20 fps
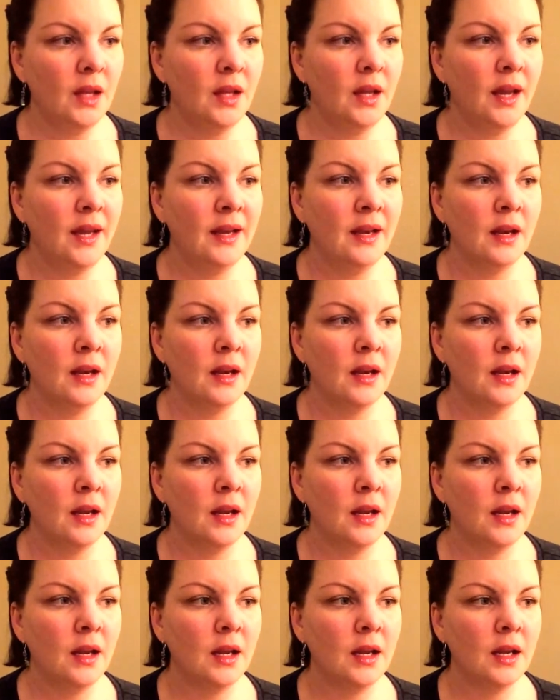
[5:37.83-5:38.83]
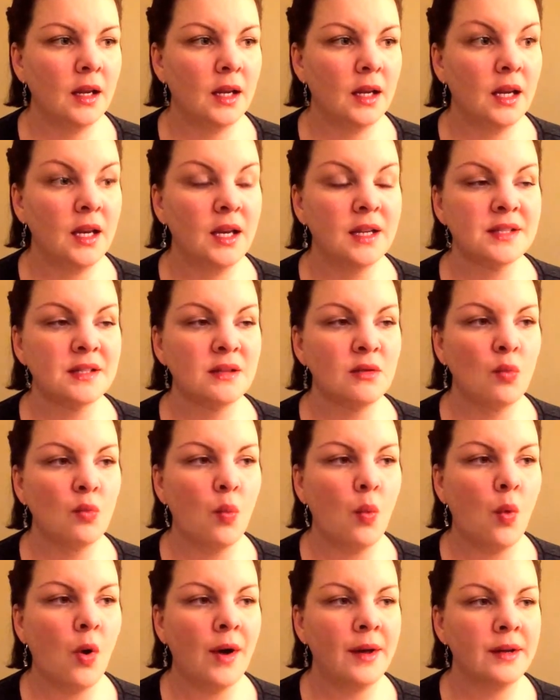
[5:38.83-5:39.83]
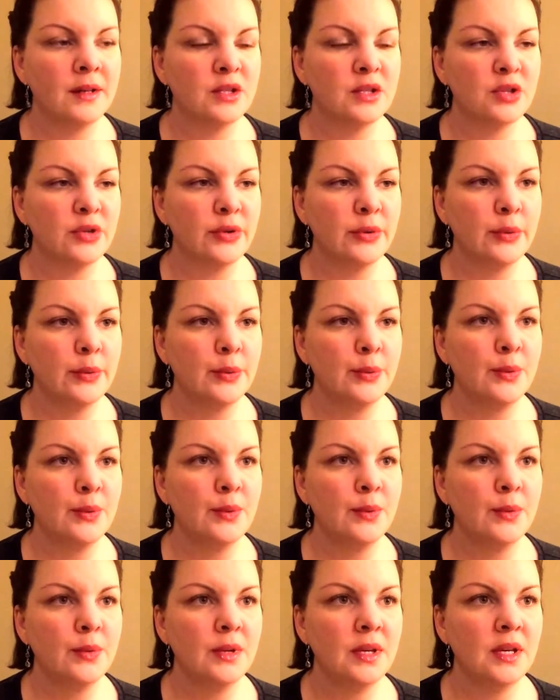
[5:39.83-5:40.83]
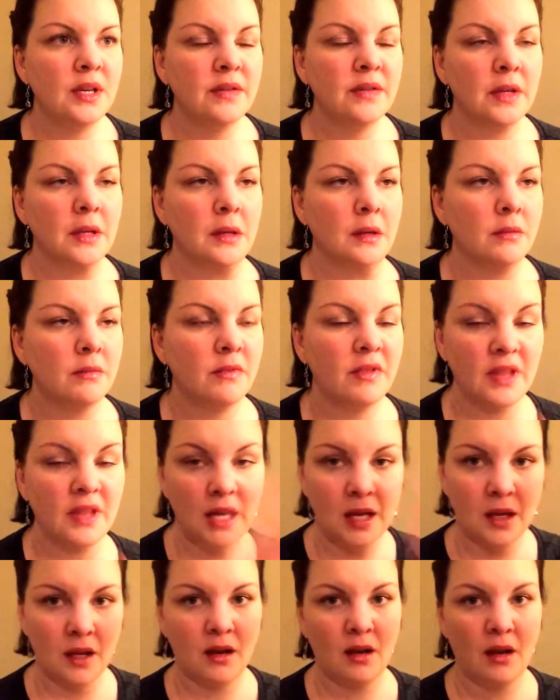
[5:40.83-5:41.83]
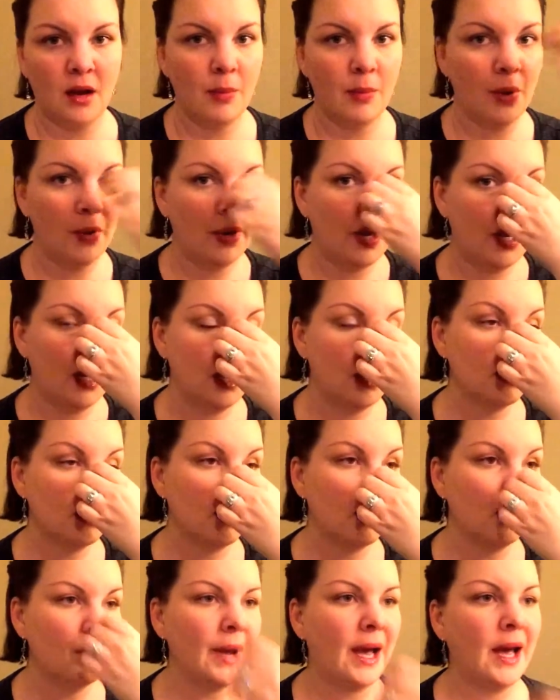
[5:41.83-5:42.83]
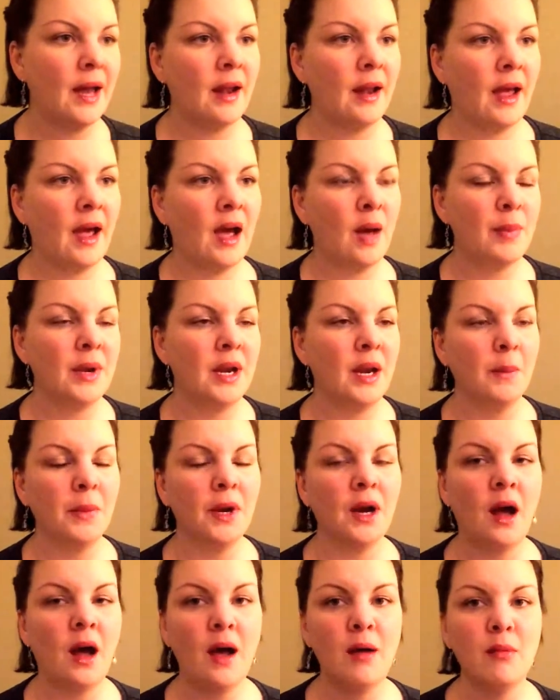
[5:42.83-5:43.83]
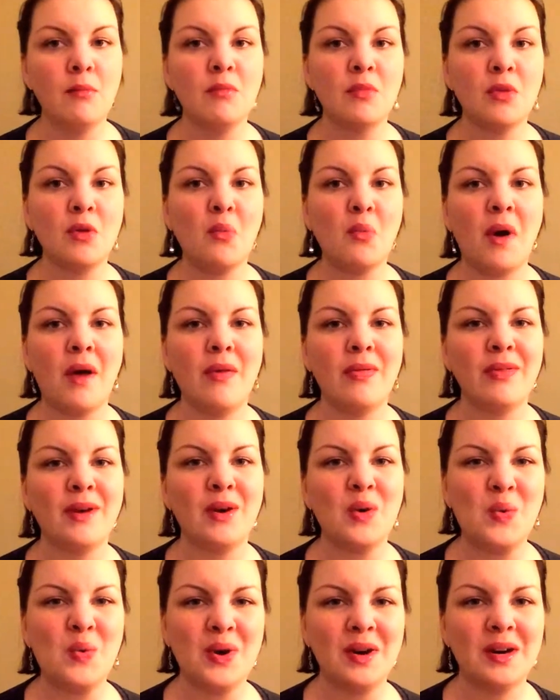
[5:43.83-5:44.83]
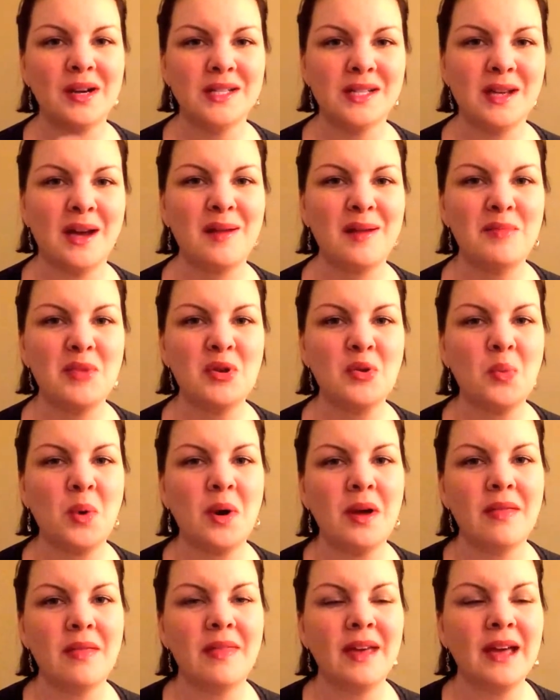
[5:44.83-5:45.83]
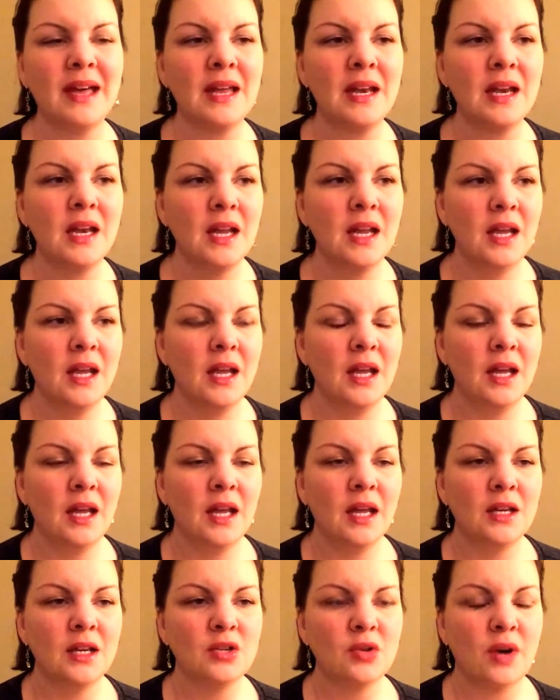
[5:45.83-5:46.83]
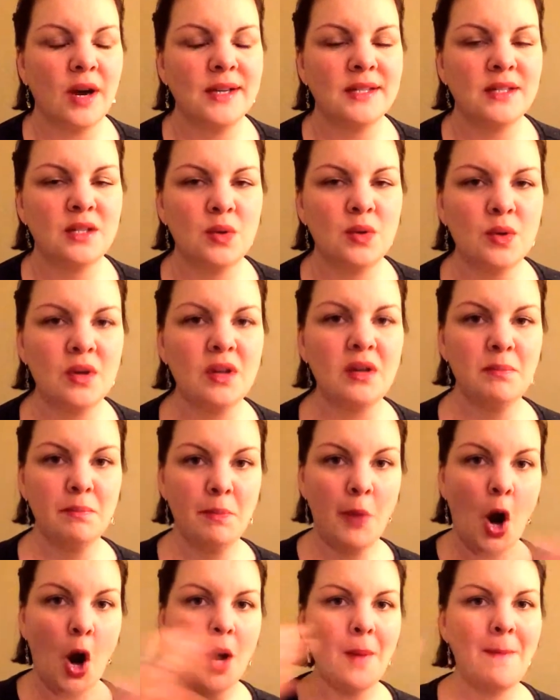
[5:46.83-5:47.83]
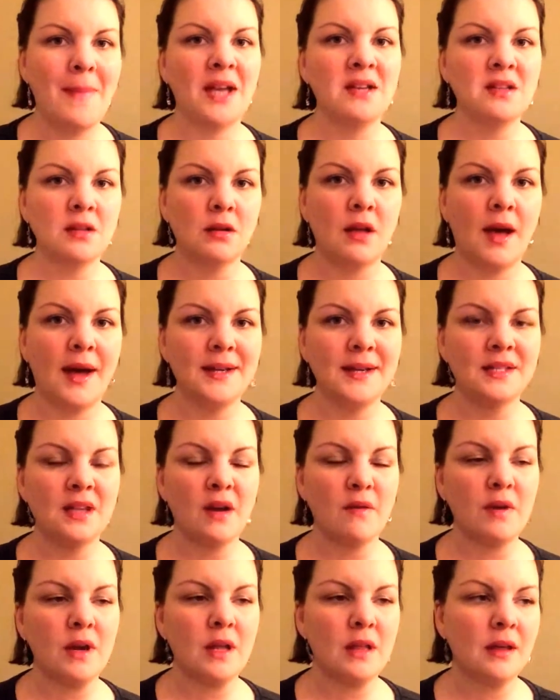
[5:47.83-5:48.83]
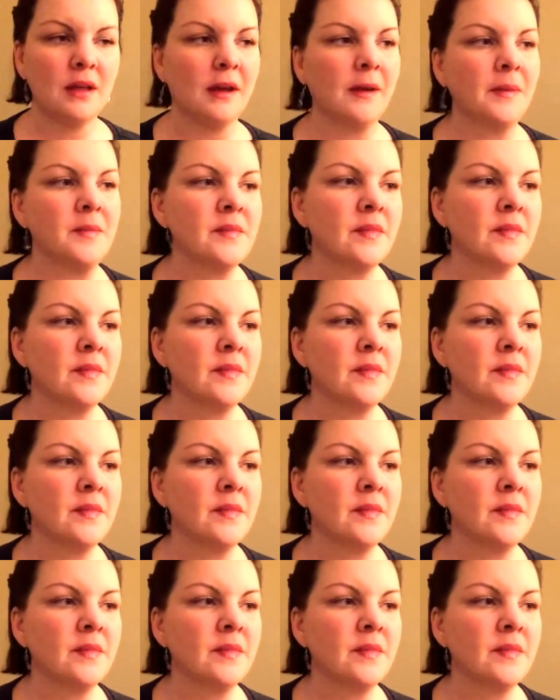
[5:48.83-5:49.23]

And he doesn't want to even think about anything bad happening, but I'm the one that worries. I'm the one that tries to compartmentalize everything.